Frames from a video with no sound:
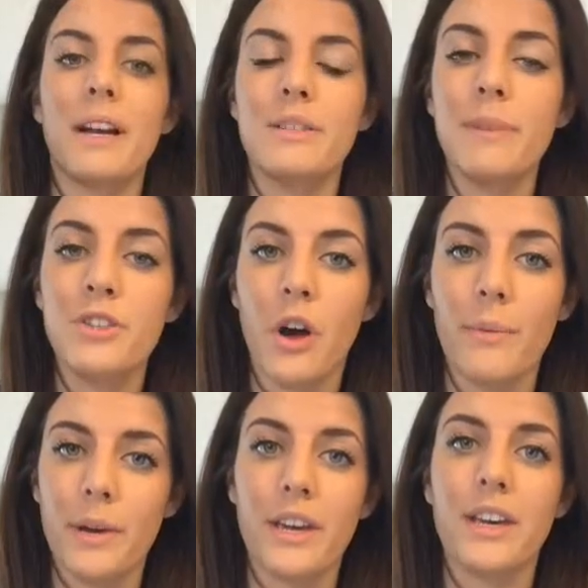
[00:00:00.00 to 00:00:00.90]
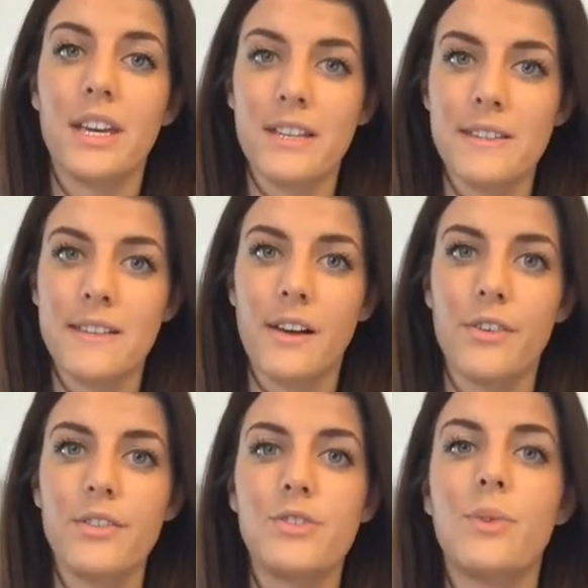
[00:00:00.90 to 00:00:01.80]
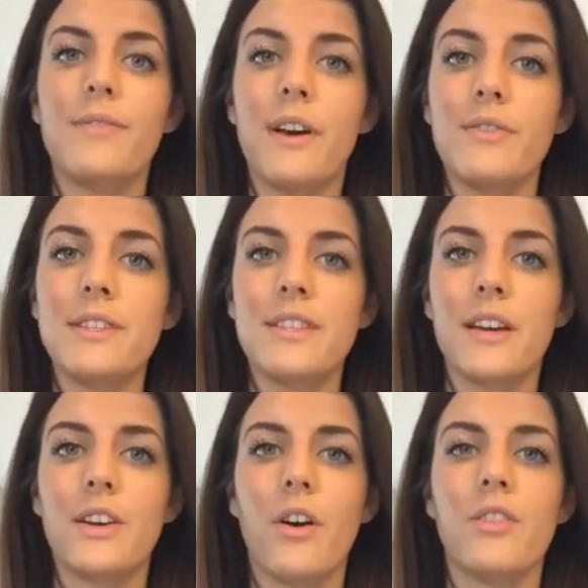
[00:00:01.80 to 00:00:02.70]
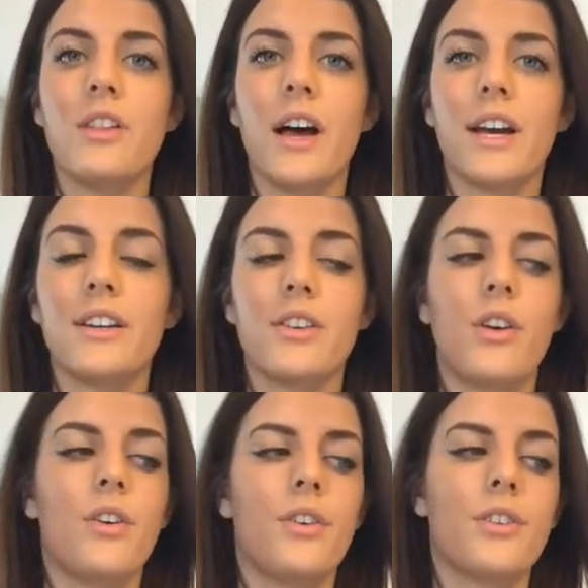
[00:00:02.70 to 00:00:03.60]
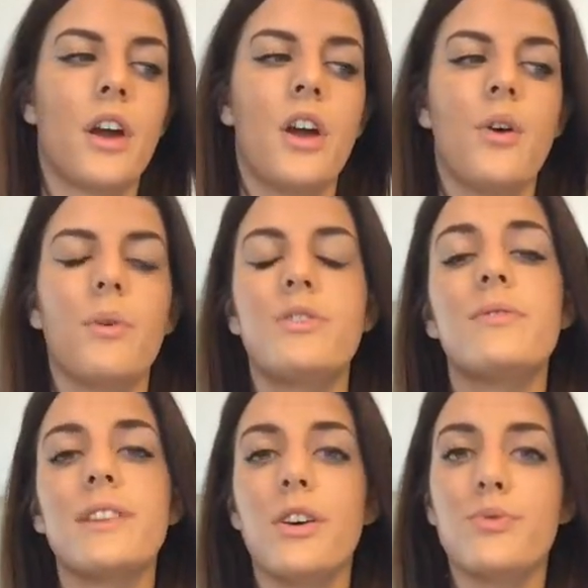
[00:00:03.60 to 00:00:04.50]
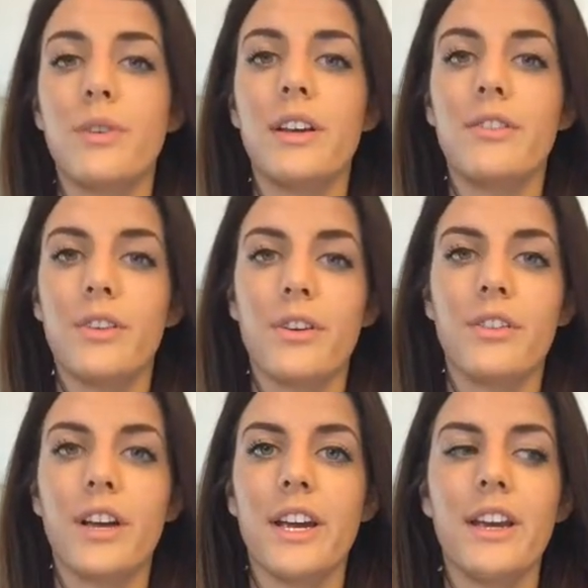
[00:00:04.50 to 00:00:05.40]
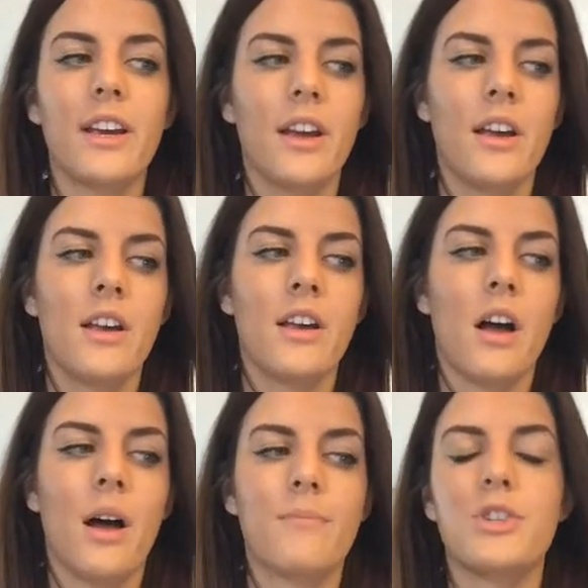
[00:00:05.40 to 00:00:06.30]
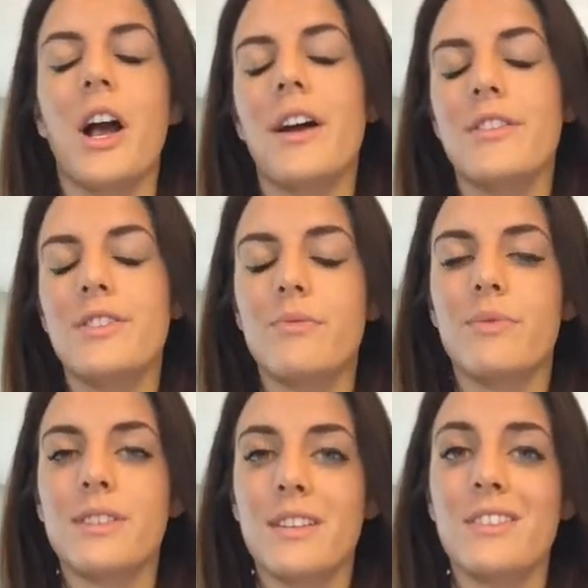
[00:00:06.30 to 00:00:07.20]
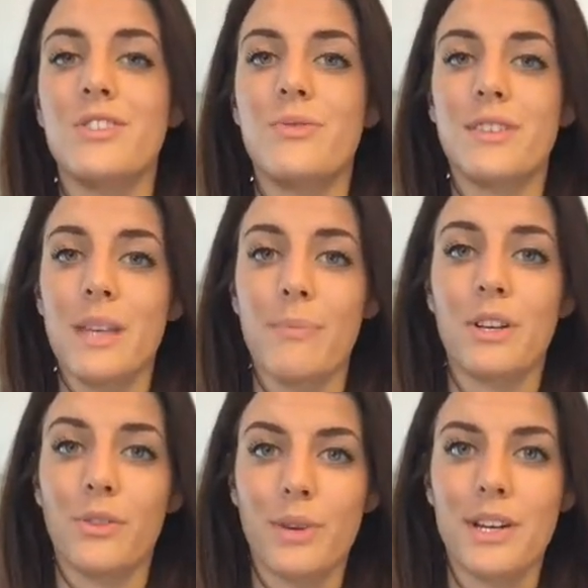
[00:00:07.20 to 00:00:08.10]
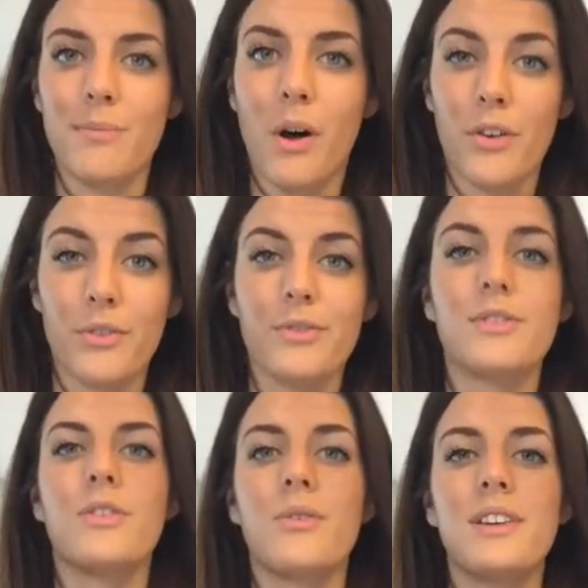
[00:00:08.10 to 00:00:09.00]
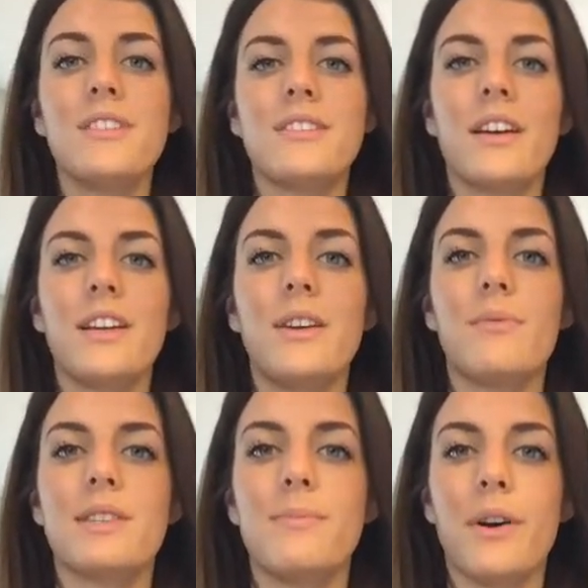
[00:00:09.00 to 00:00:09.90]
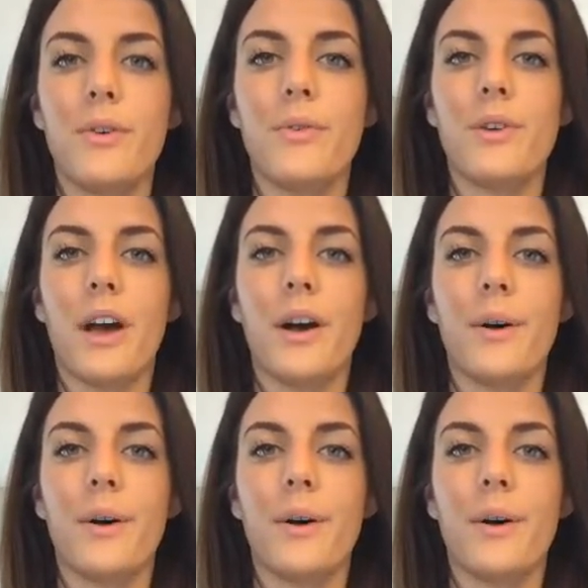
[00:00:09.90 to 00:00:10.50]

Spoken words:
back to my topic, it is cells. So I found a study online called "What Do Cells Really Look Like? Child's Resistance to Accepting 3D Models." So this study was about